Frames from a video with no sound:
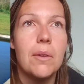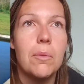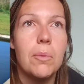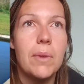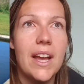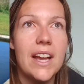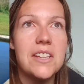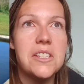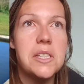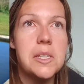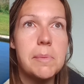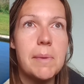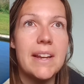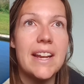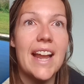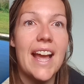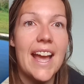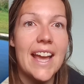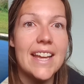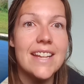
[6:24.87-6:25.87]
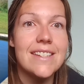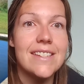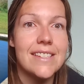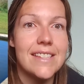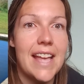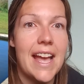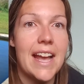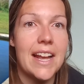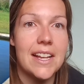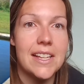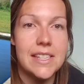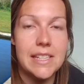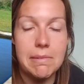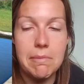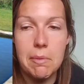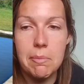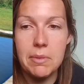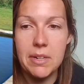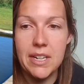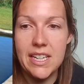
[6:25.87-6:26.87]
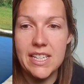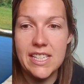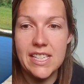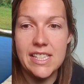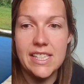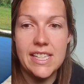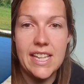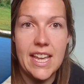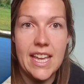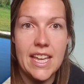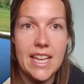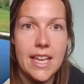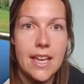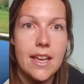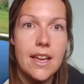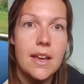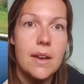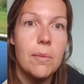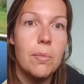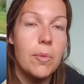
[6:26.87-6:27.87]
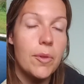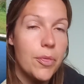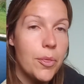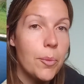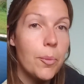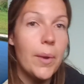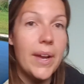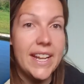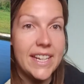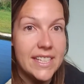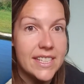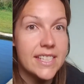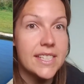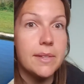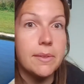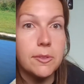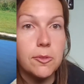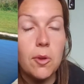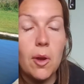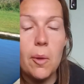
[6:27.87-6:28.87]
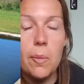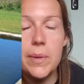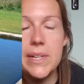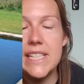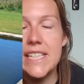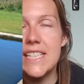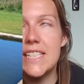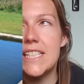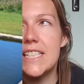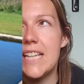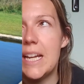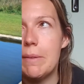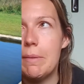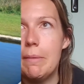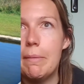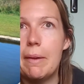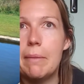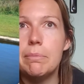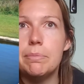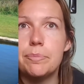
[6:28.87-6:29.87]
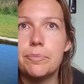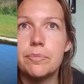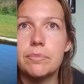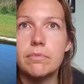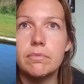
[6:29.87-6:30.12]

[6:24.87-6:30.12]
We actually spent ages there because someone wanted to see with the wind, because it was quite windy the day we went,